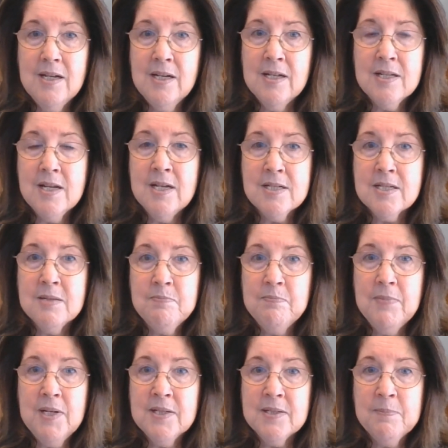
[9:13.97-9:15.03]
it's
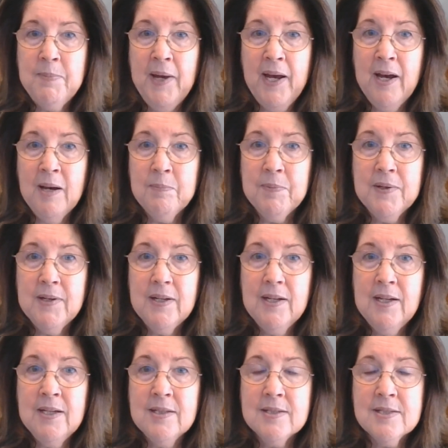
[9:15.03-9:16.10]
a BAP.
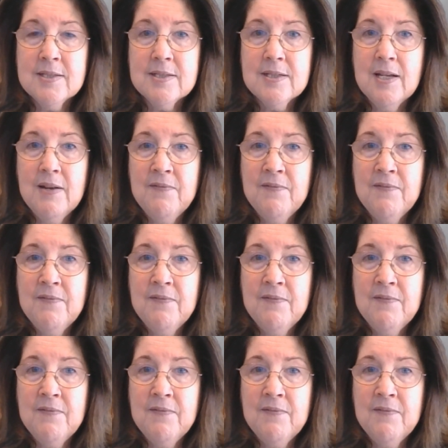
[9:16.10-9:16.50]
It's